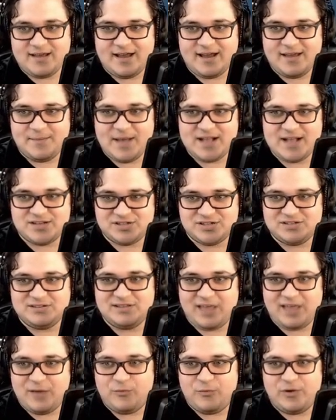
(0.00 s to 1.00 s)
I imagine
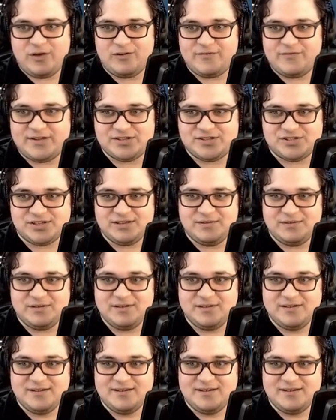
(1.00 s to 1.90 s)
they will eventually,